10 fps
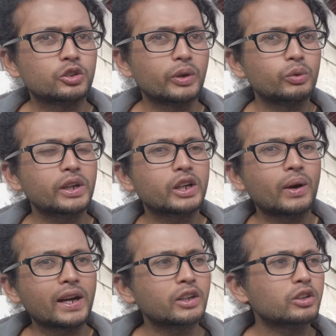So when we're
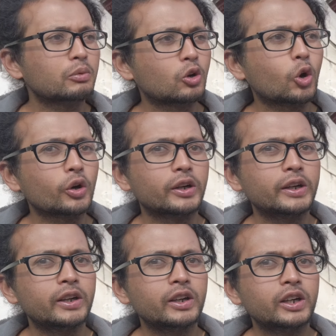cracking the
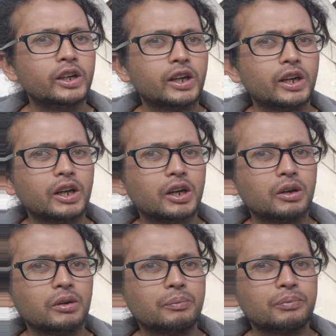coconut,
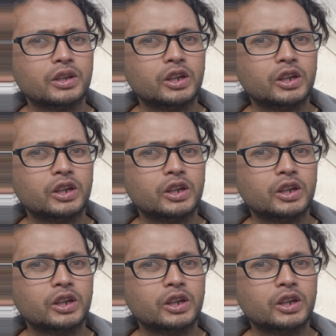uh,